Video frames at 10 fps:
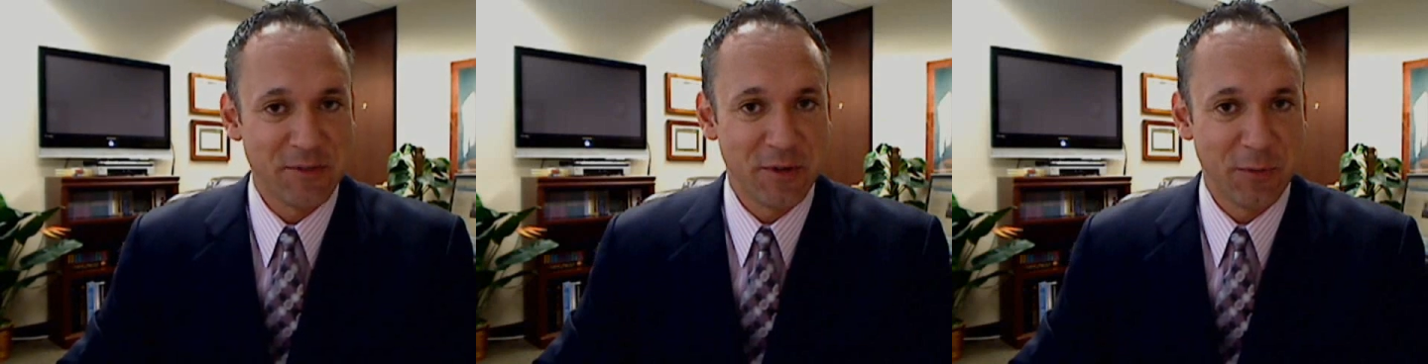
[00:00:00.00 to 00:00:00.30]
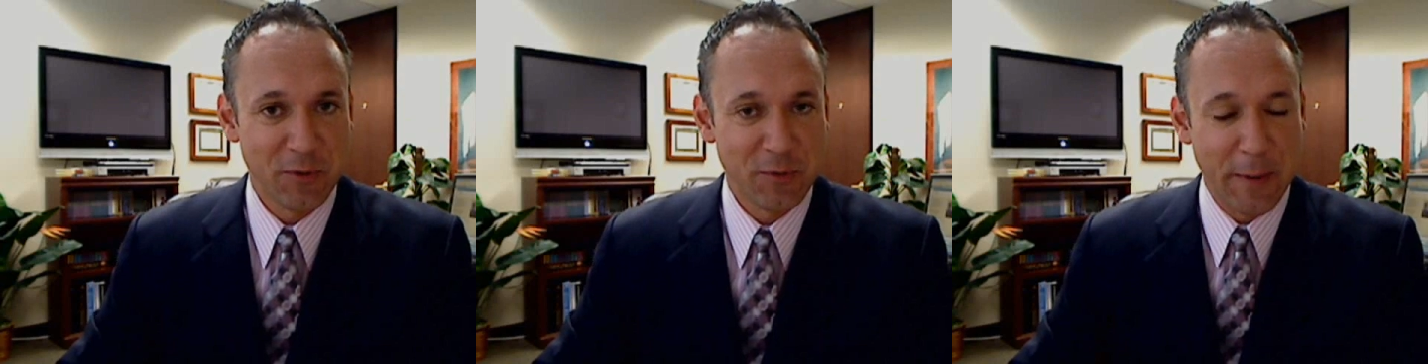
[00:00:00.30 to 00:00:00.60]
So
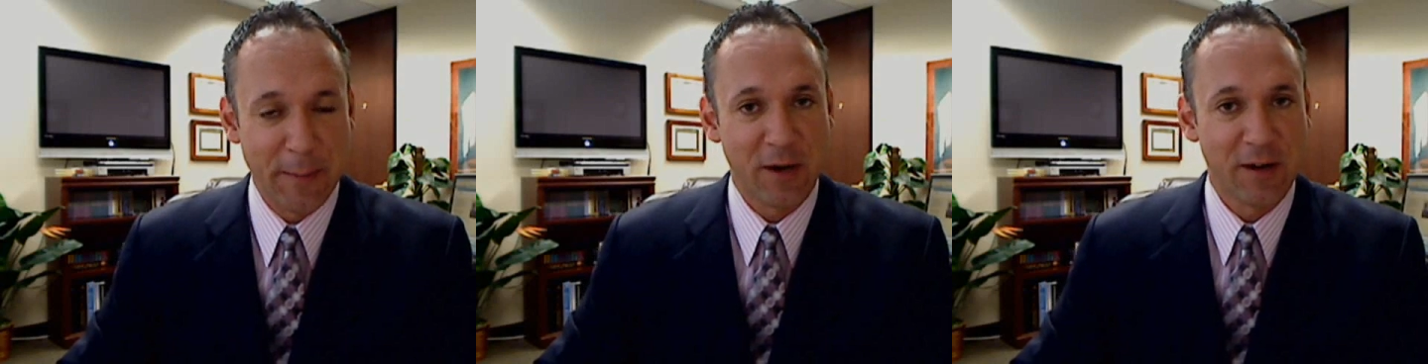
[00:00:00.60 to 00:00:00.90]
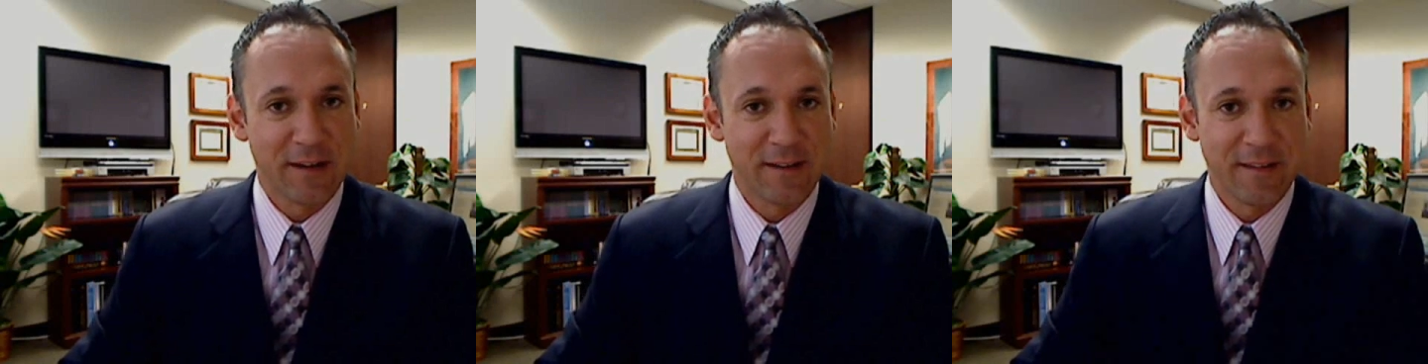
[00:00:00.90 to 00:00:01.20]
we're
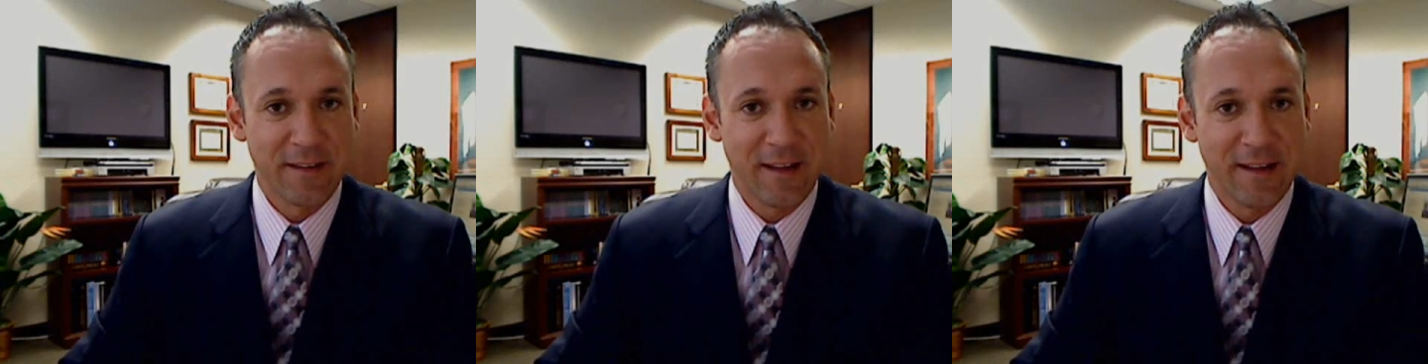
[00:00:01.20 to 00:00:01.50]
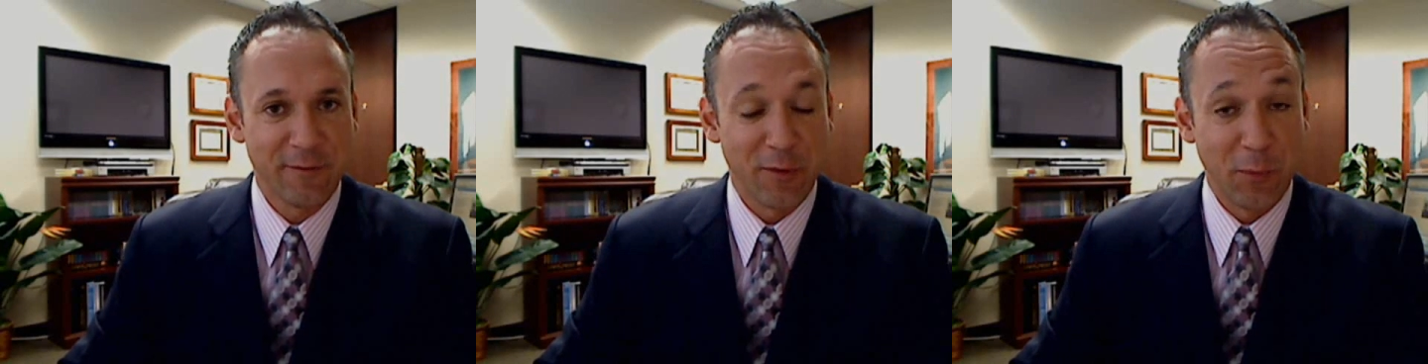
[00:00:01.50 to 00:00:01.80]
preparing
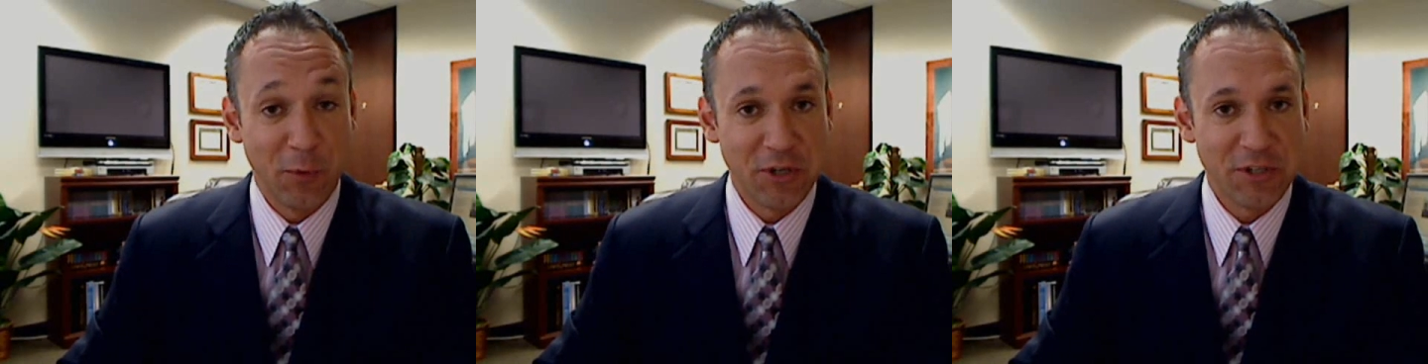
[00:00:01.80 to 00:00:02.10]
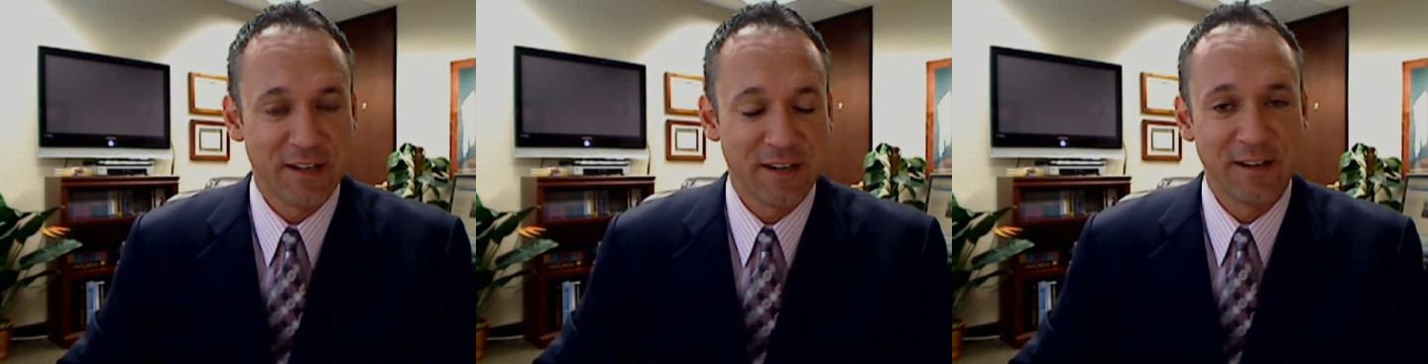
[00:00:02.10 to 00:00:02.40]
for the
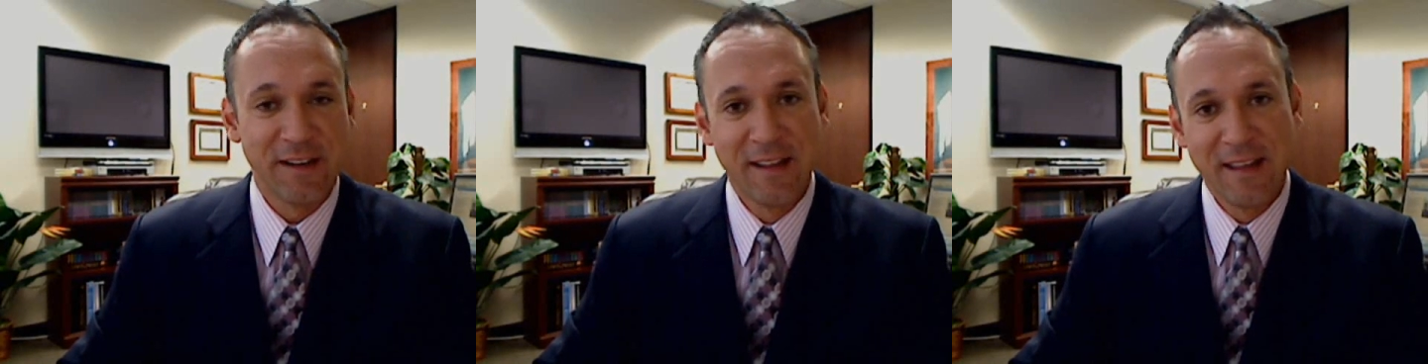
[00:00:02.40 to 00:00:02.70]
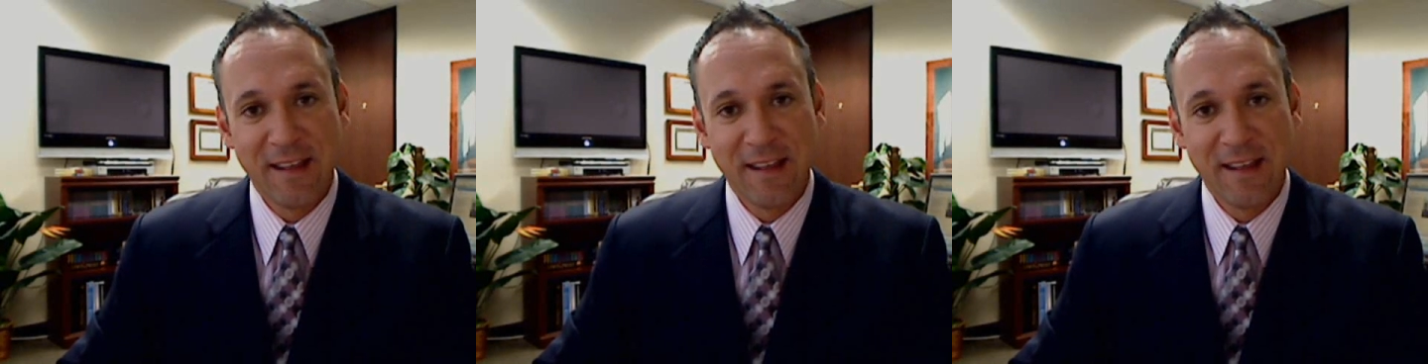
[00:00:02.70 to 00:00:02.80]
worst here,